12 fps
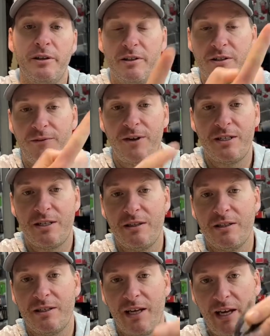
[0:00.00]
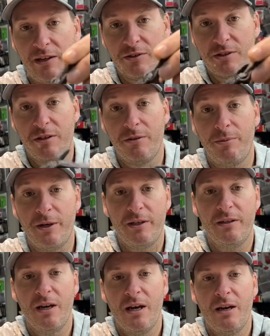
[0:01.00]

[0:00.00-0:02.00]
is facing the tails of the bait,